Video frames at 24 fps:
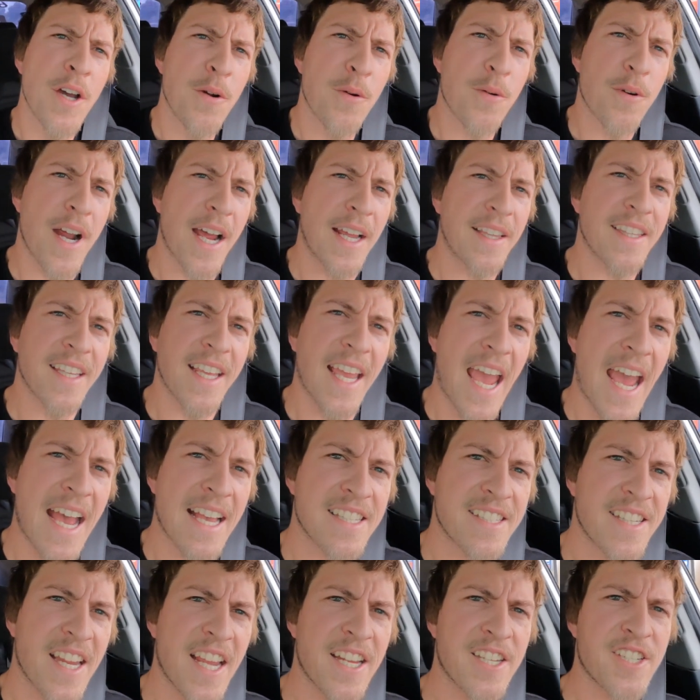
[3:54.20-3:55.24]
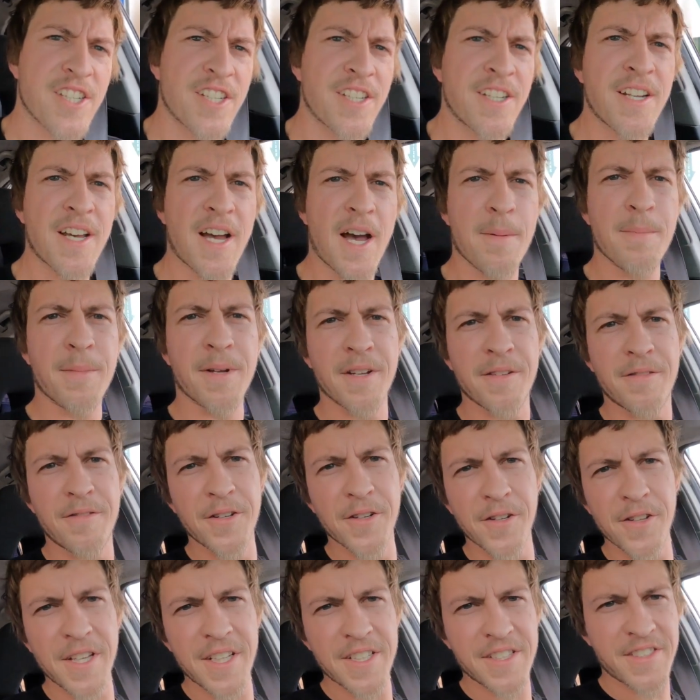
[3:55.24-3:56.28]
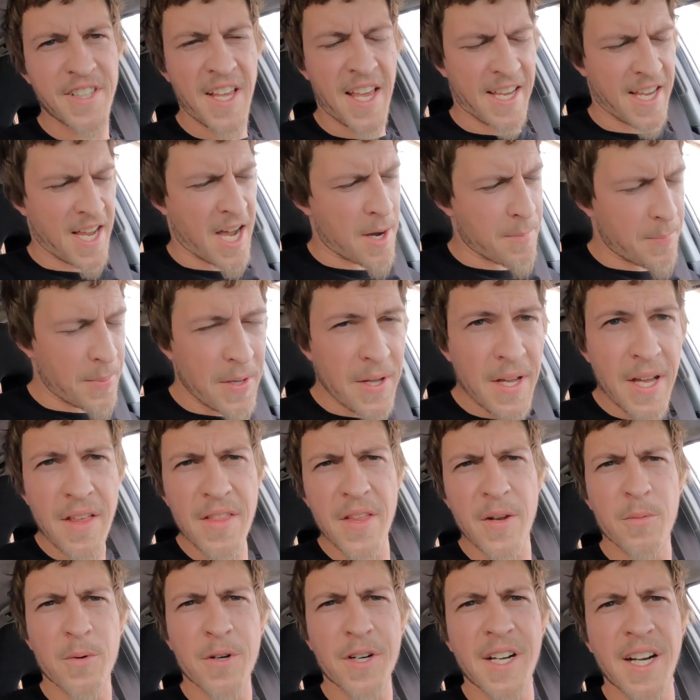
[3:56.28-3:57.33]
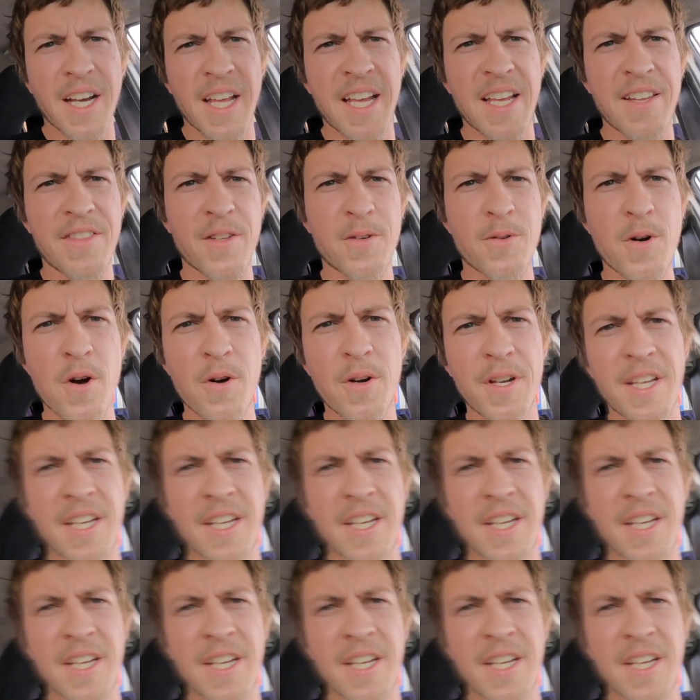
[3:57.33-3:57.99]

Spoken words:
we're at the gas station. I'm gonna fill this thing up and then we're gonna hit the road